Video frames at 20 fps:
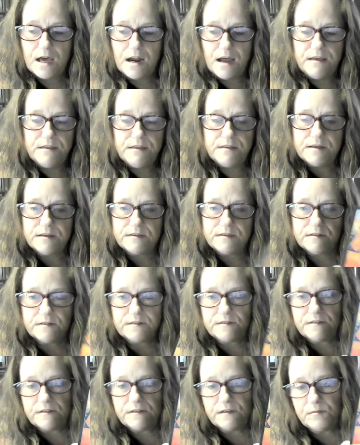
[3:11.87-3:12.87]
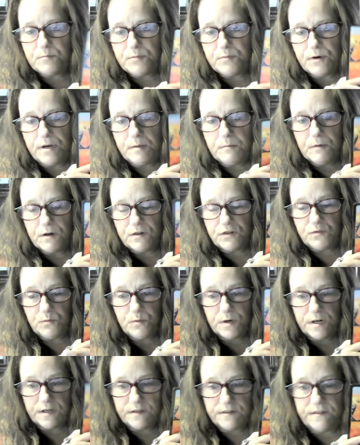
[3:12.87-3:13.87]
And I think this is pretty
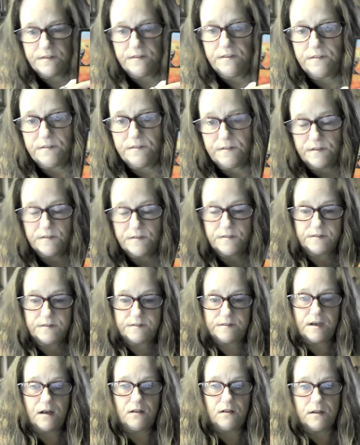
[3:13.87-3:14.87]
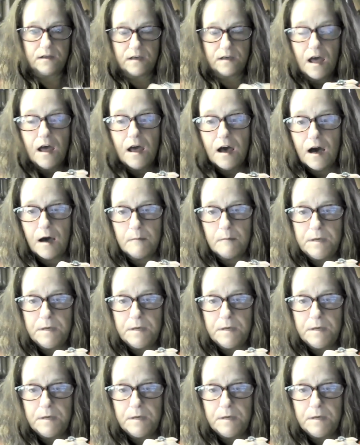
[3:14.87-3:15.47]
much what is this, this is telling.